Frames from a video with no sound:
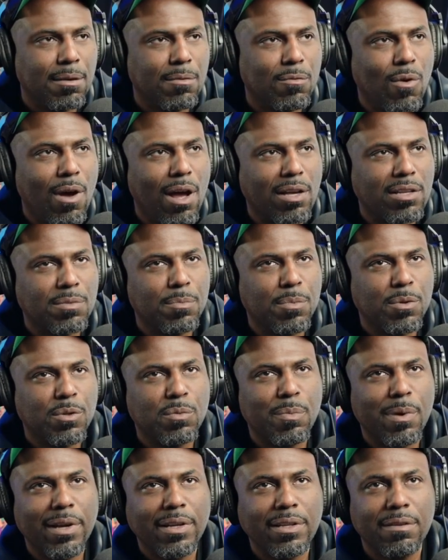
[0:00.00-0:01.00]
The Rock's
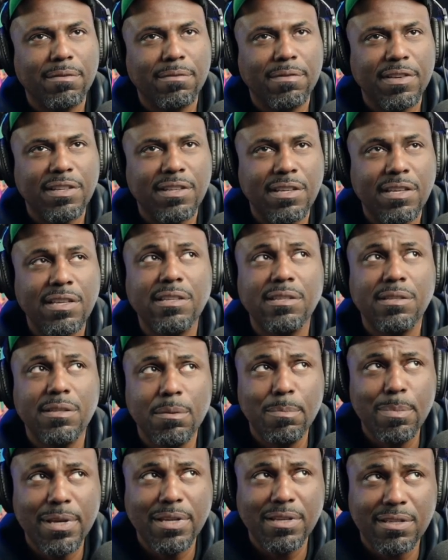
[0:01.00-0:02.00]
perspective is he's
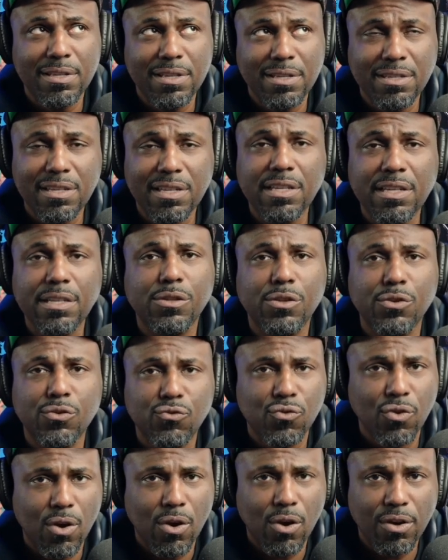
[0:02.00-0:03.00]
the business, he's the
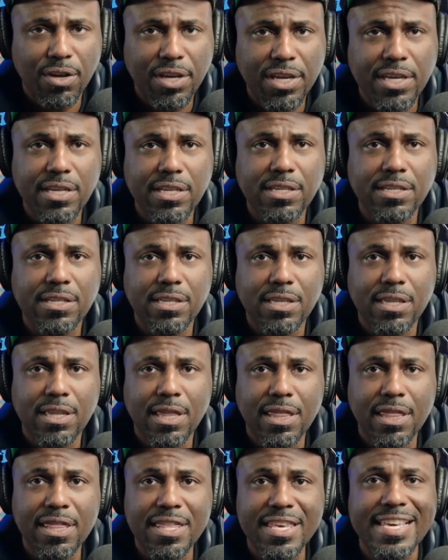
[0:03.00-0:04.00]
draw, he's
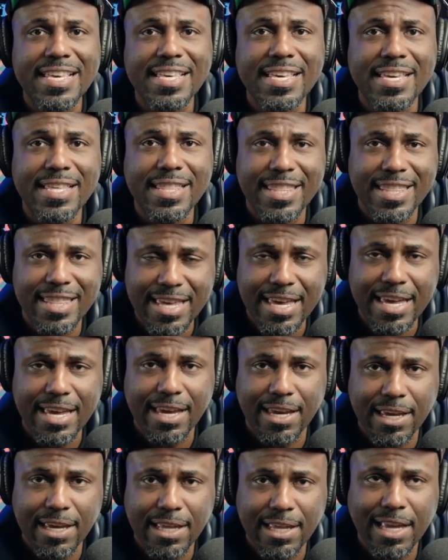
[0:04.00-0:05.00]
the
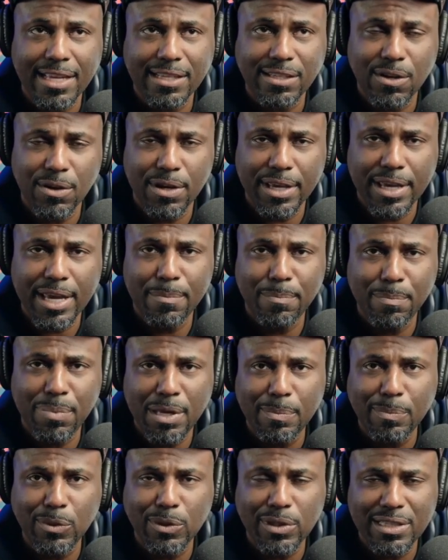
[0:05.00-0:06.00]
thing that's going to get
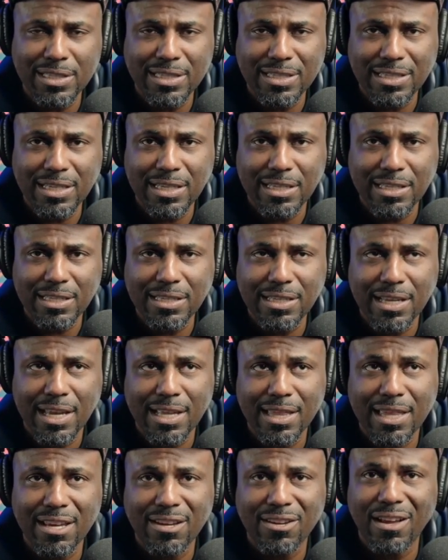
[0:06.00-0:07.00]
people in seats,
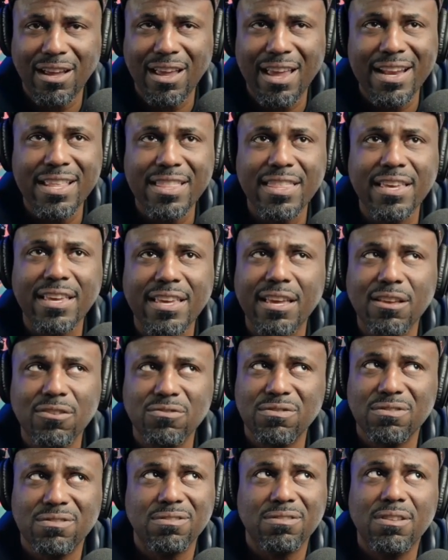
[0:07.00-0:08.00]
and there anything
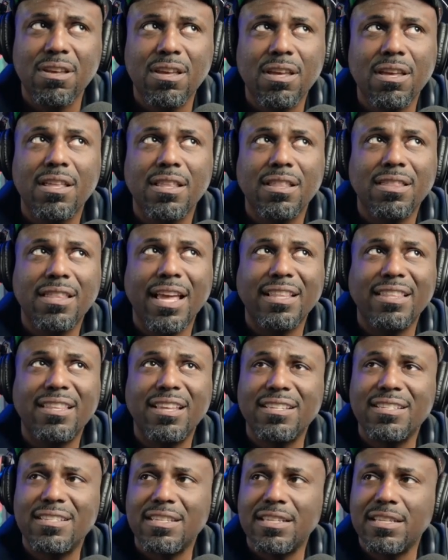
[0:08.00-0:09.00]
else that
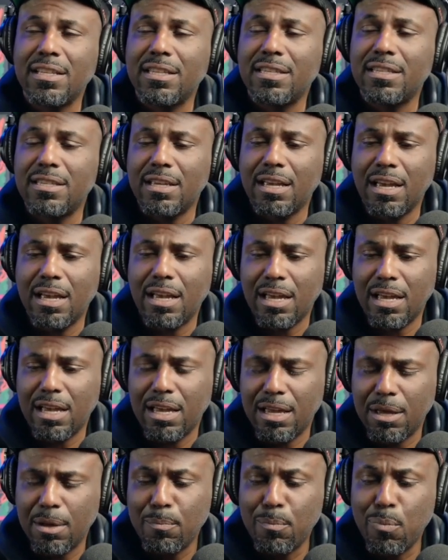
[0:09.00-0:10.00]
doesn't
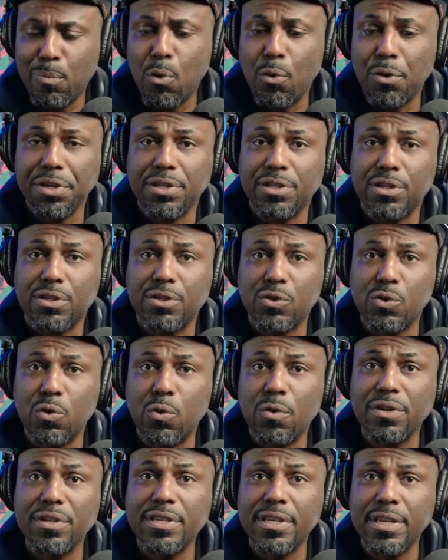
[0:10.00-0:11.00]
uh, point
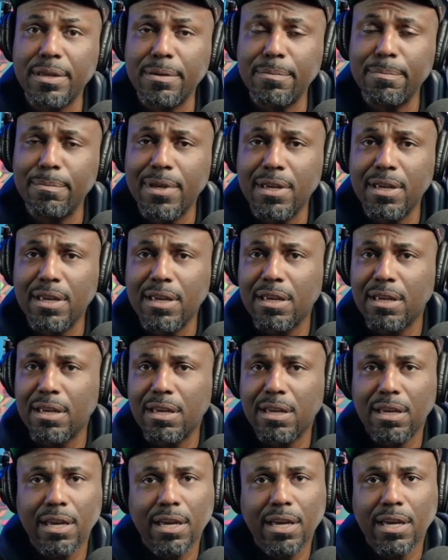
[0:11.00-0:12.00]
towards him
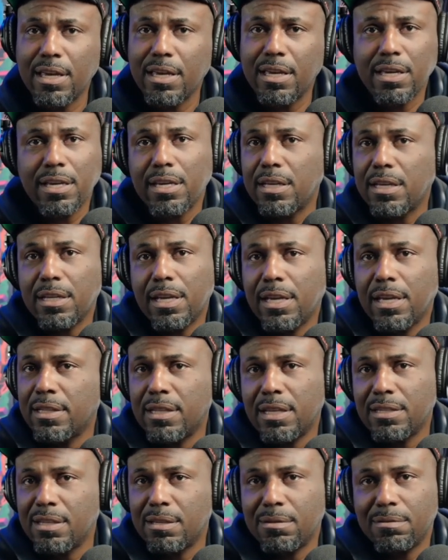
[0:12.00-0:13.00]
he
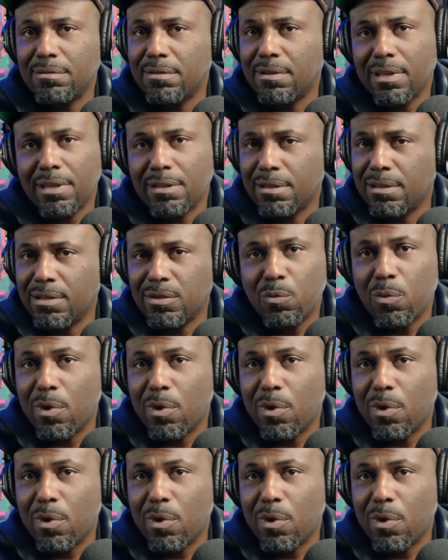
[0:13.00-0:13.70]
it doesn't it's